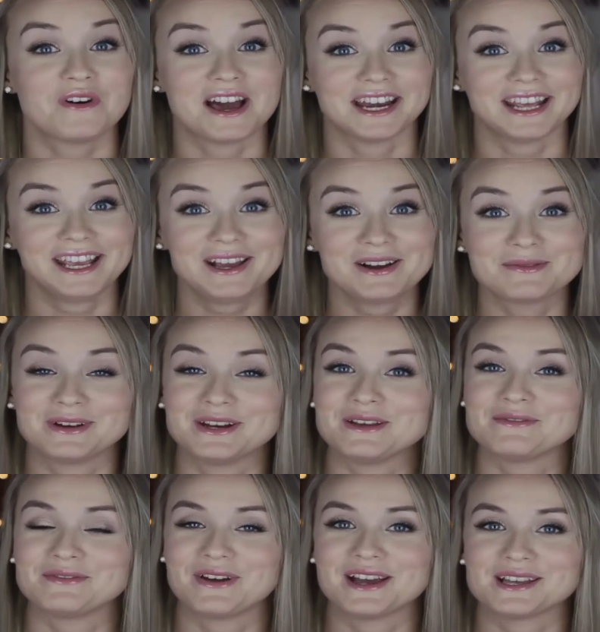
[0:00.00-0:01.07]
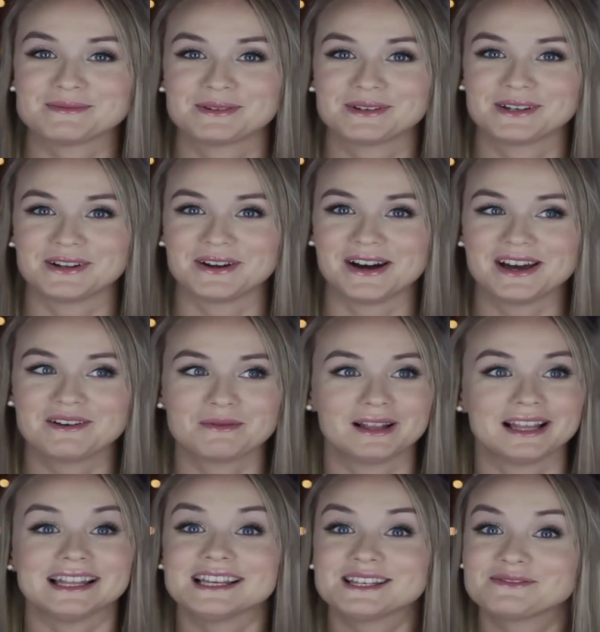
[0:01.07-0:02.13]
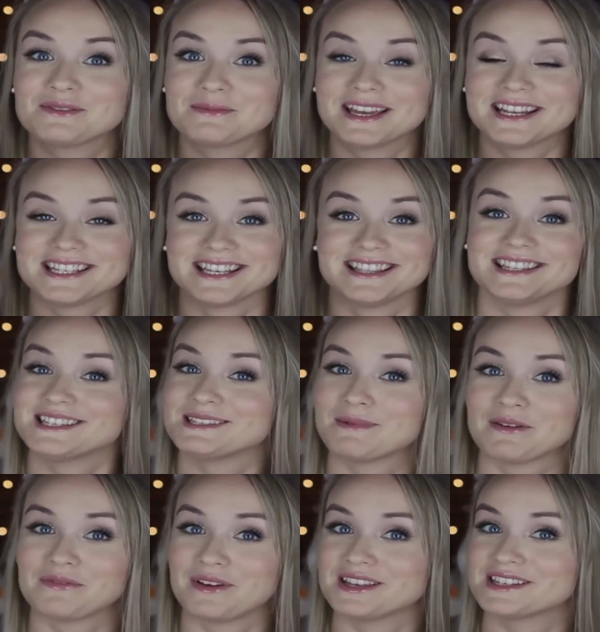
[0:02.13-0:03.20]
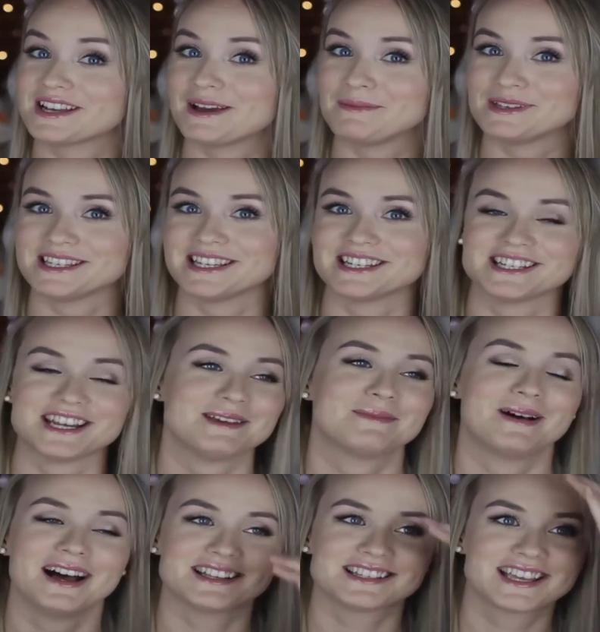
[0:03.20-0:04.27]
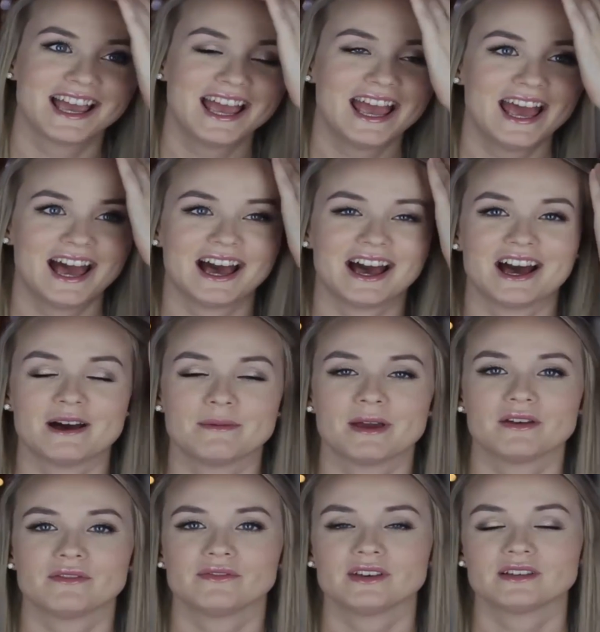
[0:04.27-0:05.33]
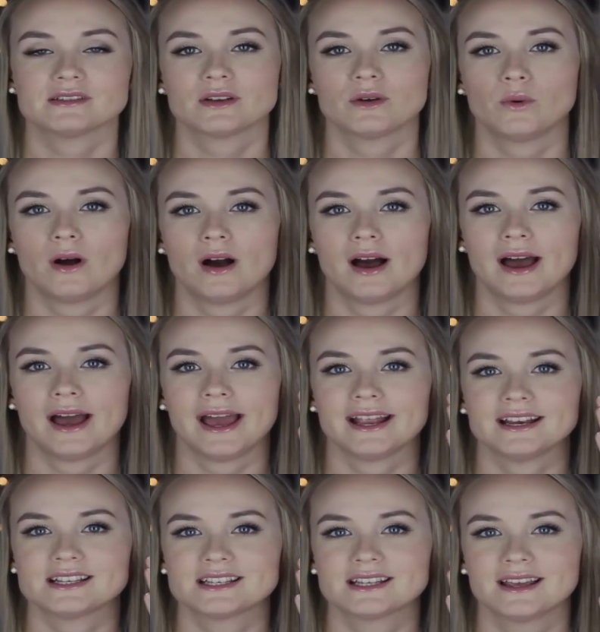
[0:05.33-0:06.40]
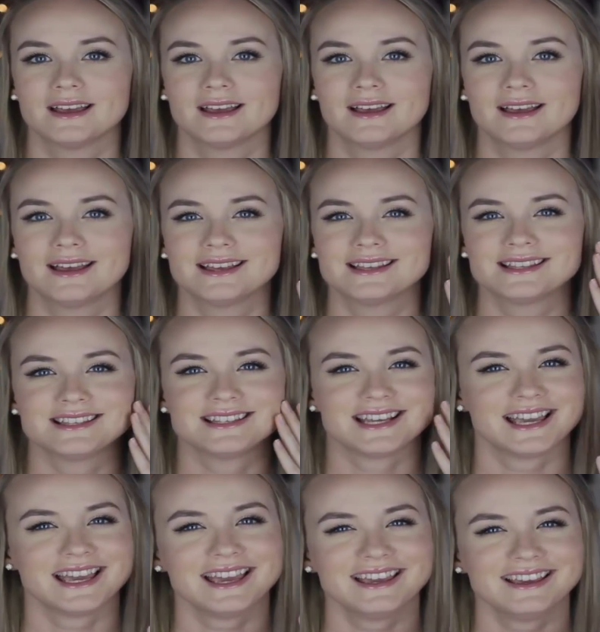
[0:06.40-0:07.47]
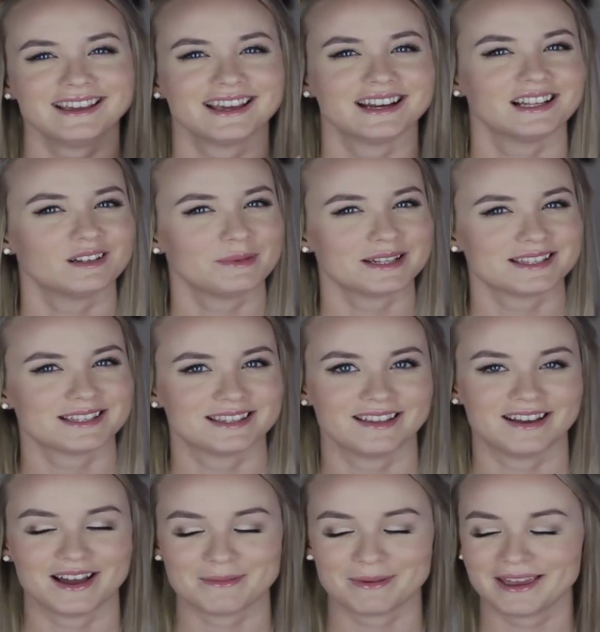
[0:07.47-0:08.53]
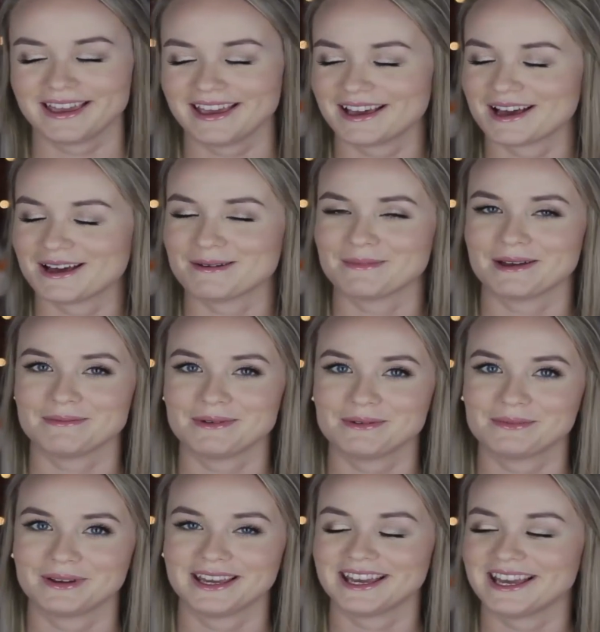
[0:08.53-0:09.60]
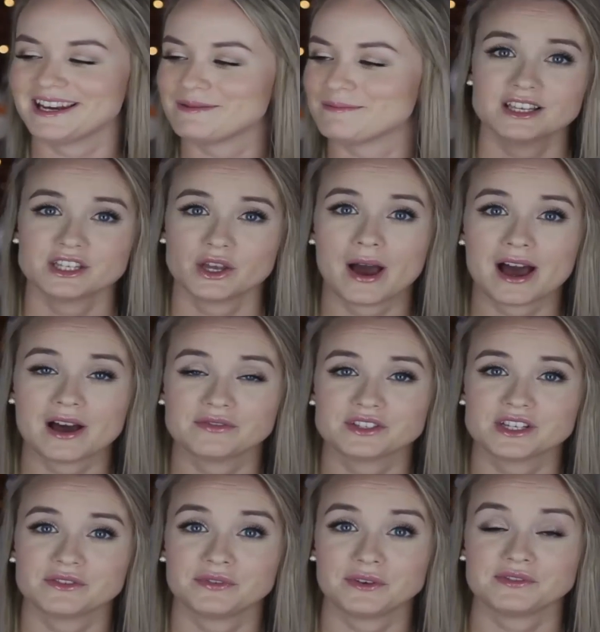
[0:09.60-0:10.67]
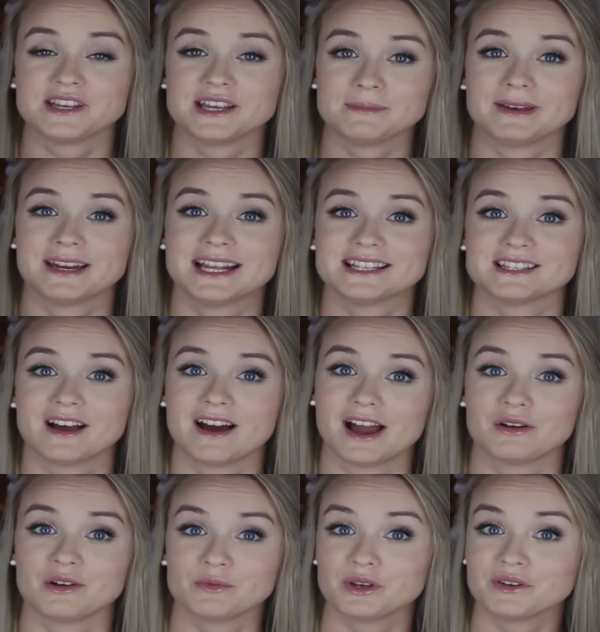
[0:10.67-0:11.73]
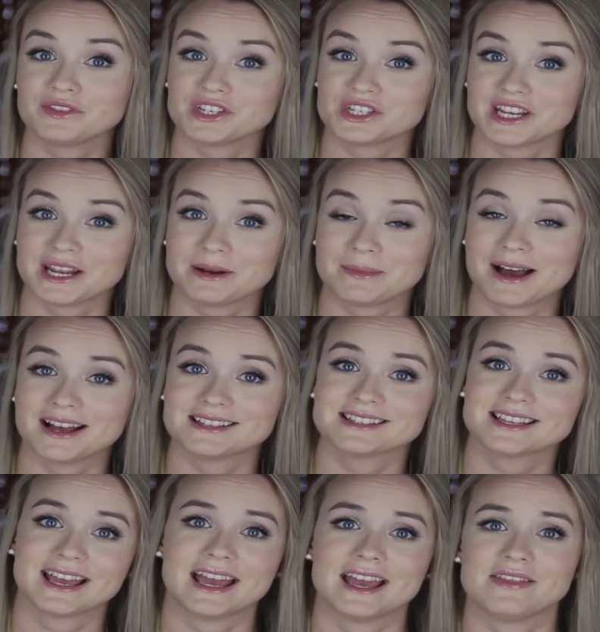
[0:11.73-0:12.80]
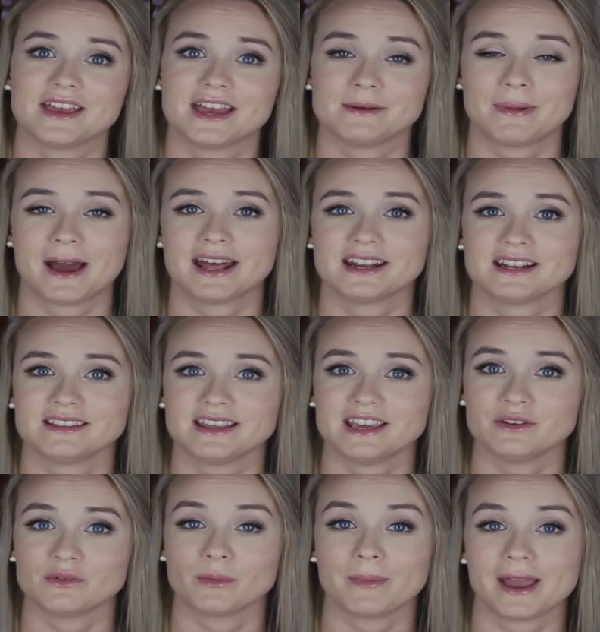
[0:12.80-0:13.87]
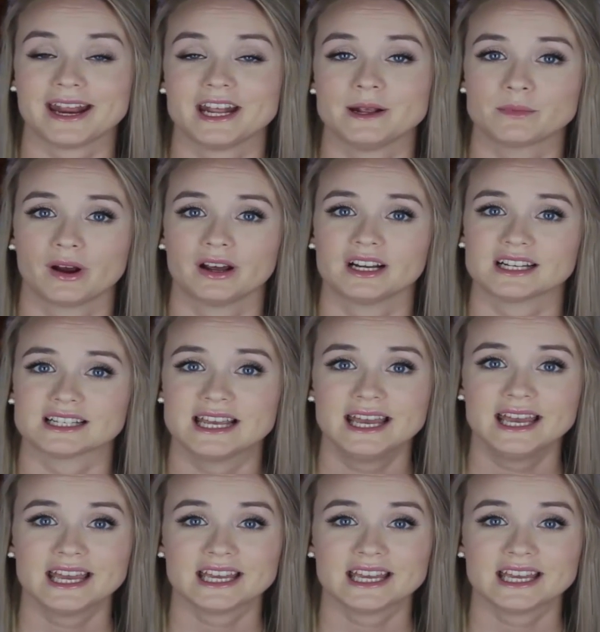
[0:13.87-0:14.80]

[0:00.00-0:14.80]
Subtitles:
funny when you first put it on. Well, at least for me it did. This is my first time using a sheet mask. It feels quite sticky and a little bit slimy, a bit weird. So after 15 minutes I removed the sheet mask and then patted the remaining product